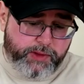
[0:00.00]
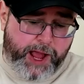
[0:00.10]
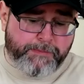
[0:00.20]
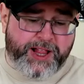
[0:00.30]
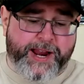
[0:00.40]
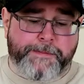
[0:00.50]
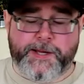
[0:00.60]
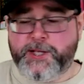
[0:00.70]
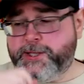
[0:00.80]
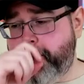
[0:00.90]
I'm glad I
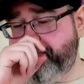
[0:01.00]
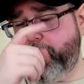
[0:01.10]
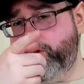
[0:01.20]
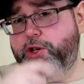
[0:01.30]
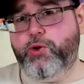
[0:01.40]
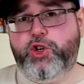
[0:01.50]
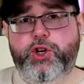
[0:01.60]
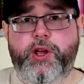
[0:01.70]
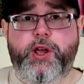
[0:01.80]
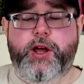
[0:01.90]
picked this up.
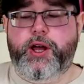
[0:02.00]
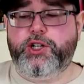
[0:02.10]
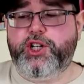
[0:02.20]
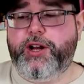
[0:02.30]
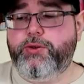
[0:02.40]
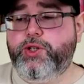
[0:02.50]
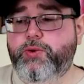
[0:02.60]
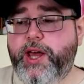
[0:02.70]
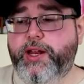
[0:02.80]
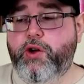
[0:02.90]
Huge uh, shout out to
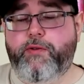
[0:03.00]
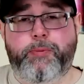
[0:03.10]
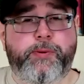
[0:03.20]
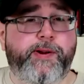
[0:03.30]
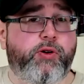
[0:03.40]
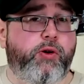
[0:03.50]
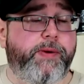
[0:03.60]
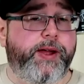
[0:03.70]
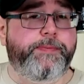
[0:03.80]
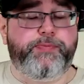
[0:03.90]
Kenny over at Premier
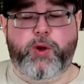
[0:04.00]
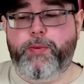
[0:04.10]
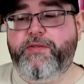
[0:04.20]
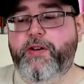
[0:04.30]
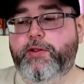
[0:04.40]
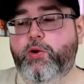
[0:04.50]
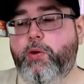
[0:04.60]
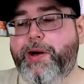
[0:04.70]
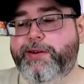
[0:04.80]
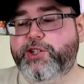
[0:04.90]
Gourmet, one of my favorite
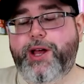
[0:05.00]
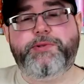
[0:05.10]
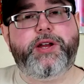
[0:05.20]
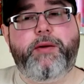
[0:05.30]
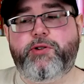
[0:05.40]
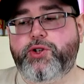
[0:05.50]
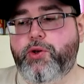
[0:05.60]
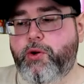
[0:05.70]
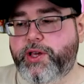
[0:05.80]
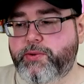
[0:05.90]
local bottle shops in Amherst, New
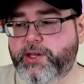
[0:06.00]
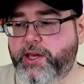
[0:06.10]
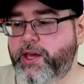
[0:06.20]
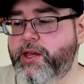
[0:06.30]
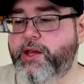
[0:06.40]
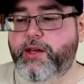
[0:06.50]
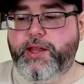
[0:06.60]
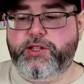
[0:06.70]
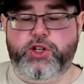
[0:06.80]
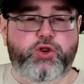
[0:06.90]
York. He was like, hey,
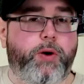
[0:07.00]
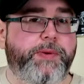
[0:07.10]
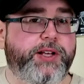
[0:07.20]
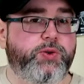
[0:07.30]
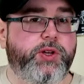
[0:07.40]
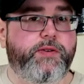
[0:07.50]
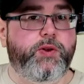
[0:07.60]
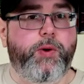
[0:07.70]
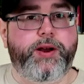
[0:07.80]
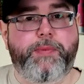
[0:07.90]
that's going to show up next week. If
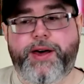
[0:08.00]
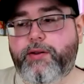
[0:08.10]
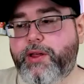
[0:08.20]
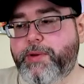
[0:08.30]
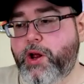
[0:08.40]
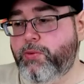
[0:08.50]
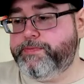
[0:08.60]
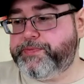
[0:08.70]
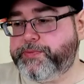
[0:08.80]
you want a bottle, let me know.